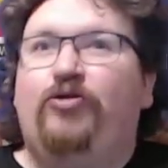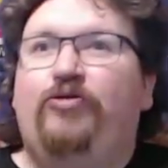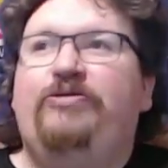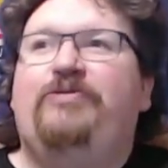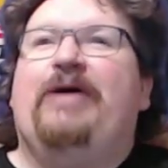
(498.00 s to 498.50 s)

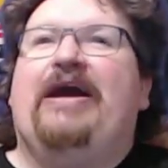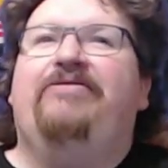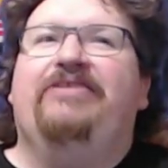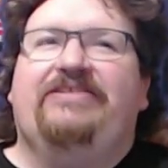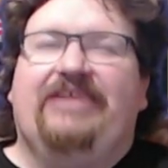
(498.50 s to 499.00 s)
Don't
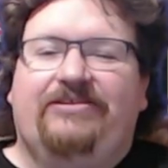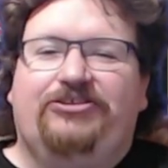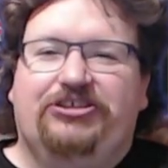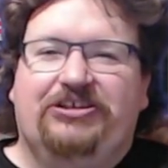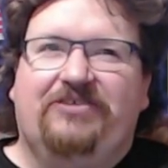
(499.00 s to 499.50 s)
parrot
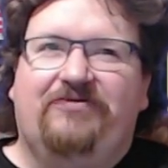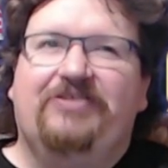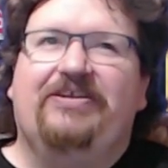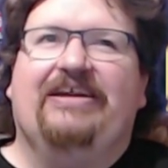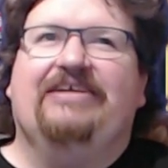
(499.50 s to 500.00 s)
that shit
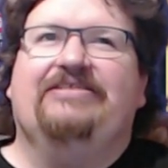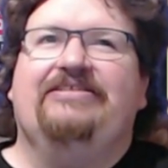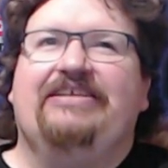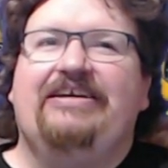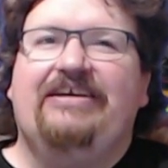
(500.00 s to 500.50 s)
if you're not actually